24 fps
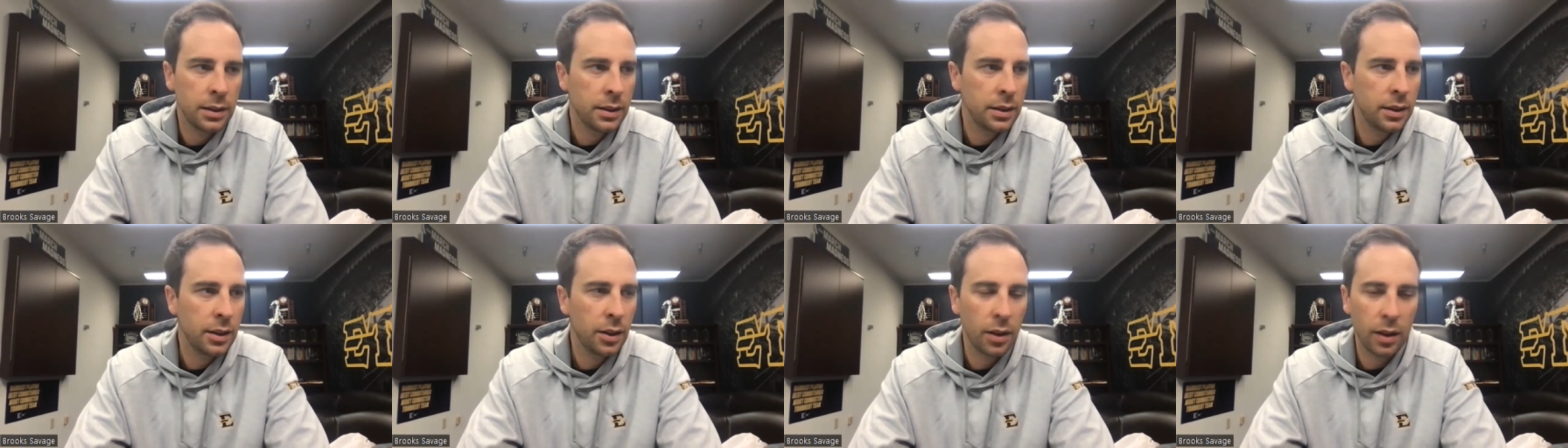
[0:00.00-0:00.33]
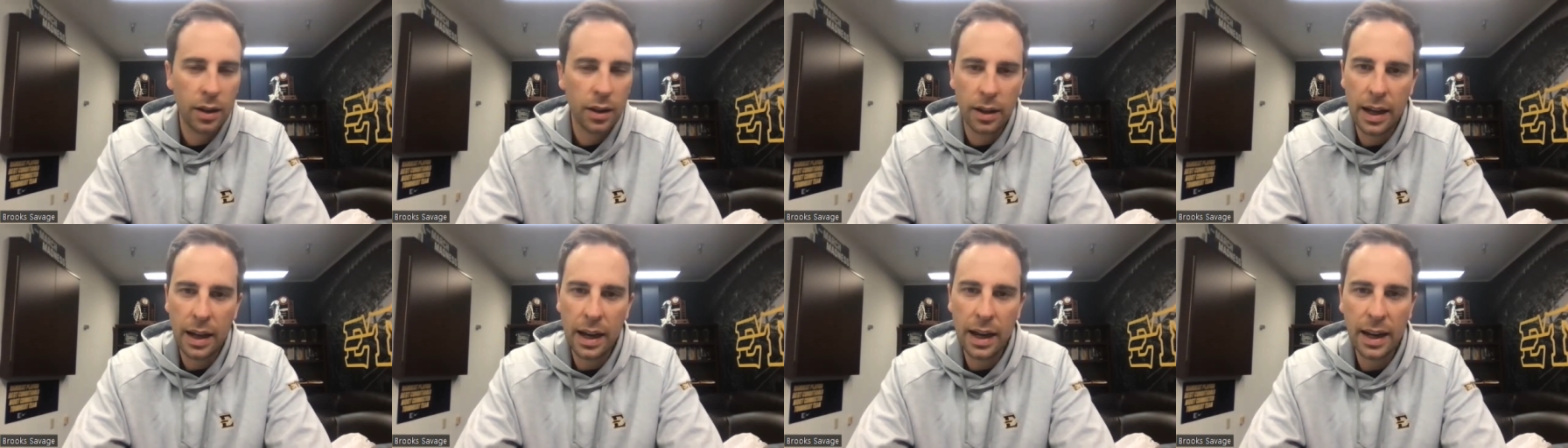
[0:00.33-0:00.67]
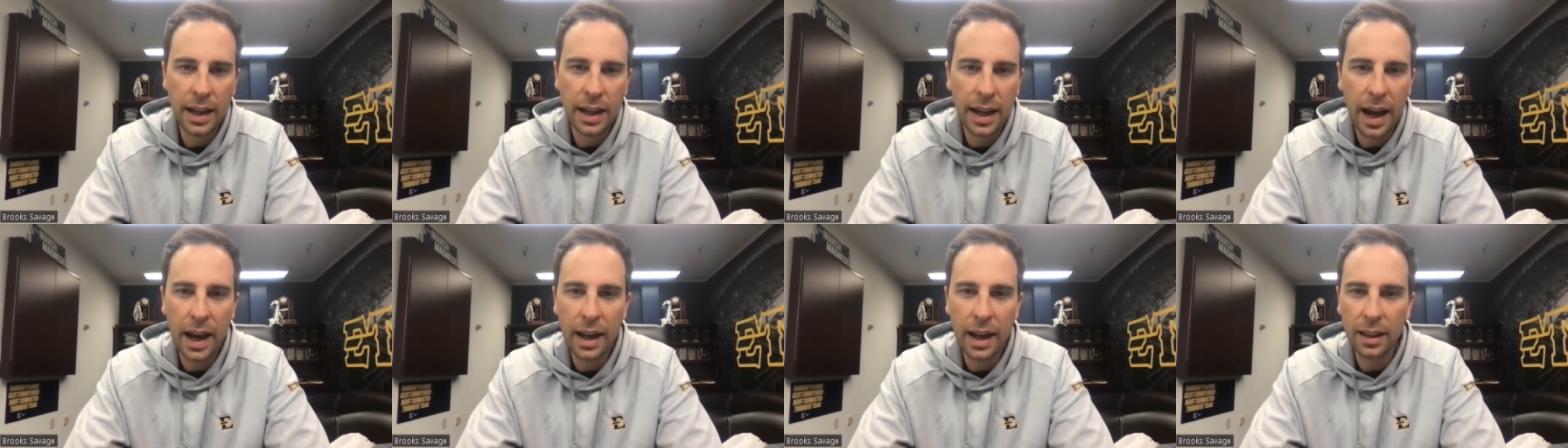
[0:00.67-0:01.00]
you know,
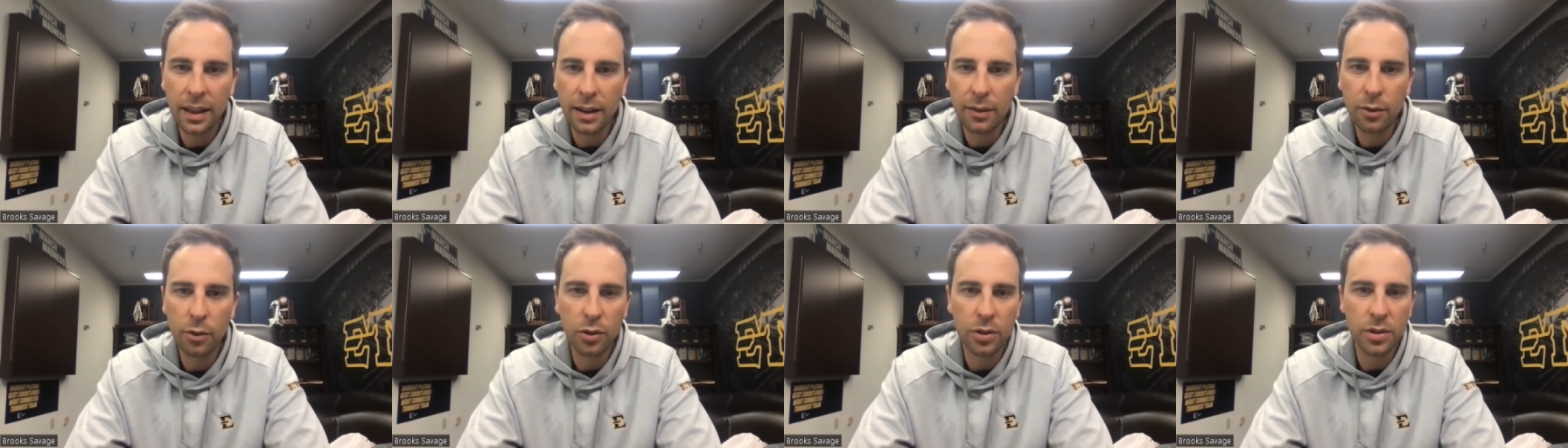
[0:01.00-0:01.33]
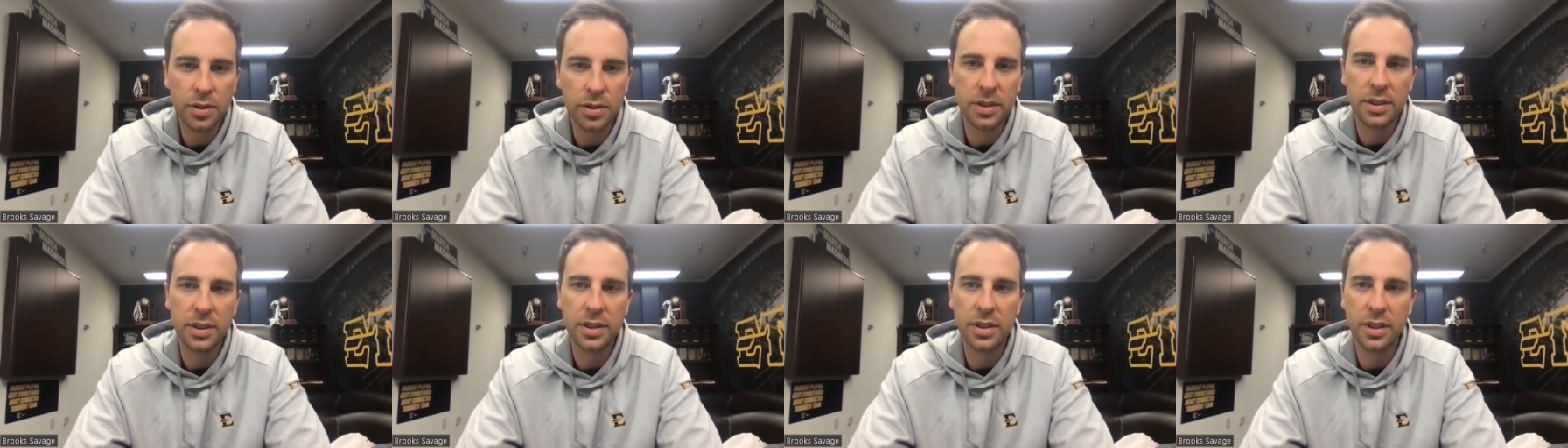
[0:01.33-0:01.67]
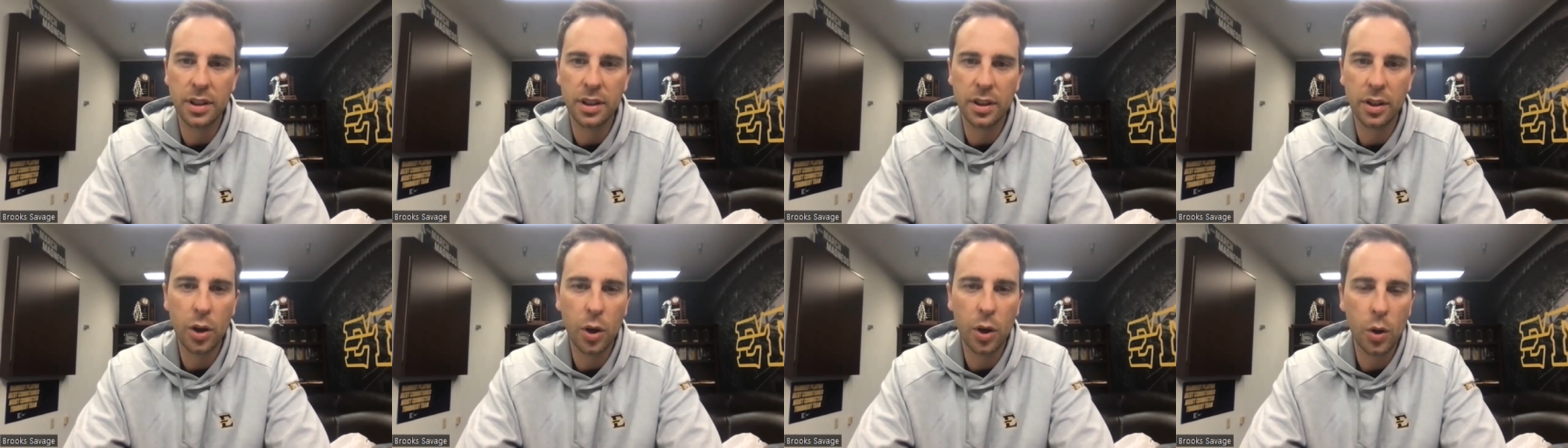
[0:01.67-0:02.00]
any high level
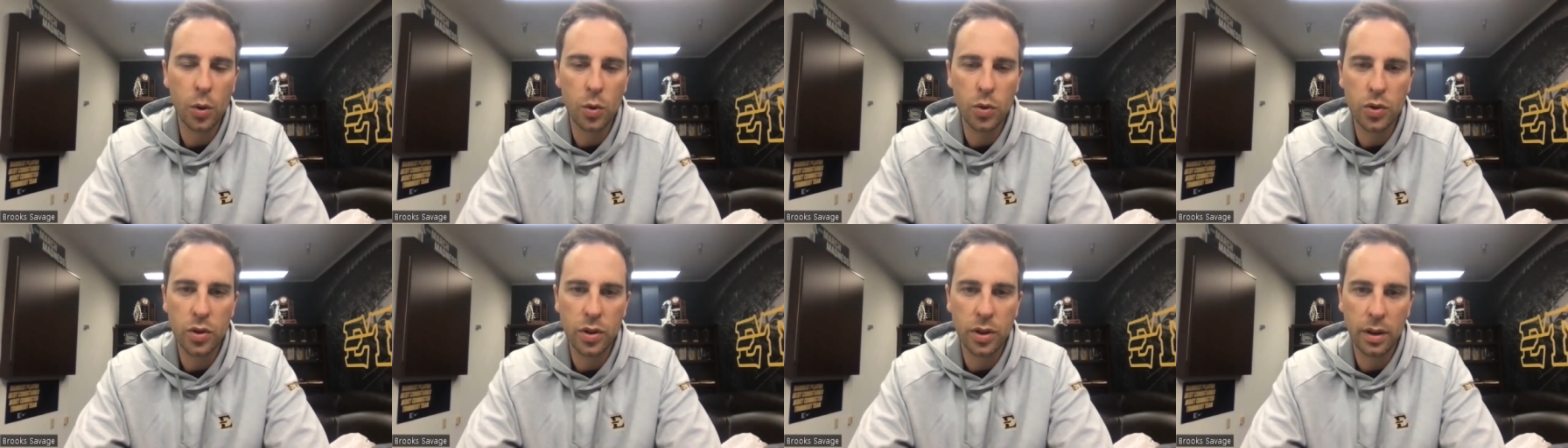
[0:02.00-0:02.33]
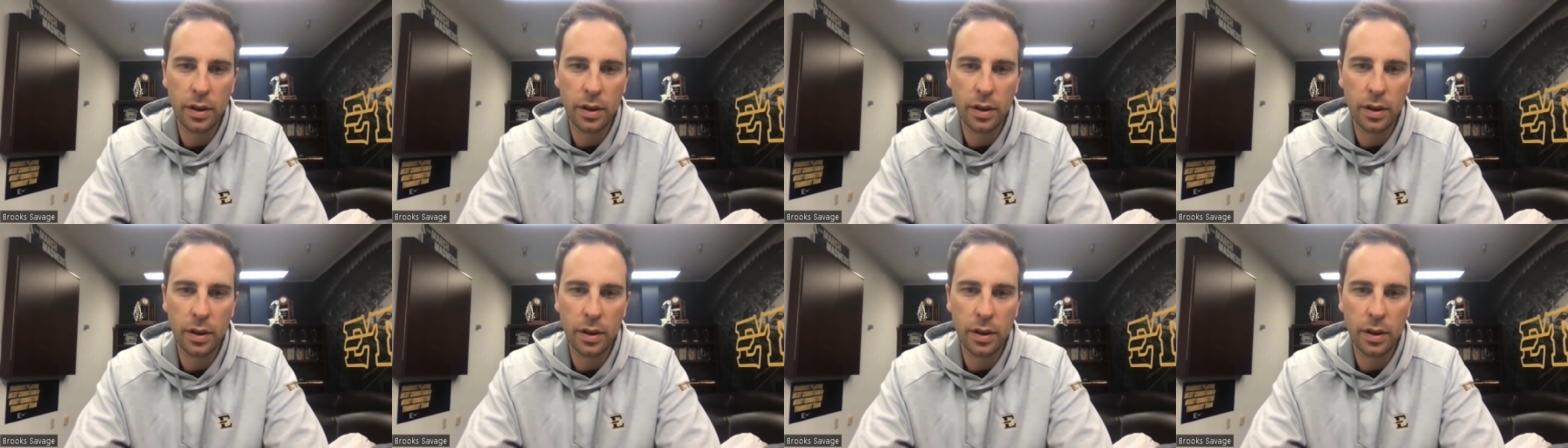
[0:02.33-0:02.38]
assistant coach,